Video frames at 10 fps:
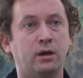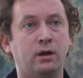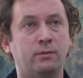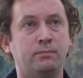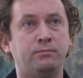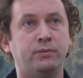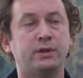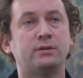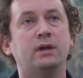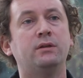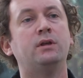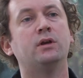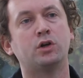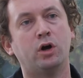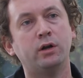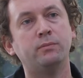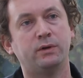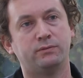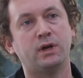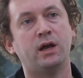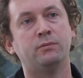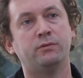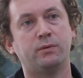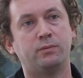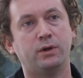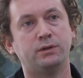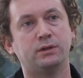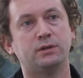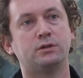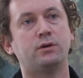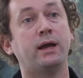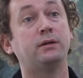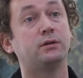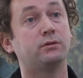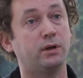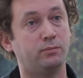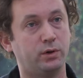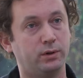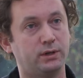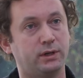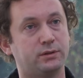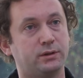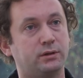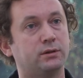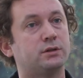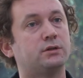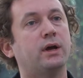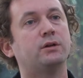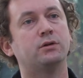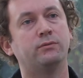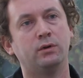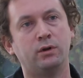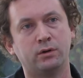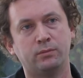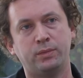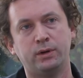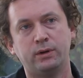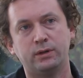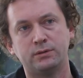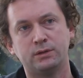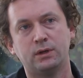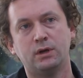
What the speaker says: let's say, in the economy of time of a project, and trying to create projects that can stretch over longer periods.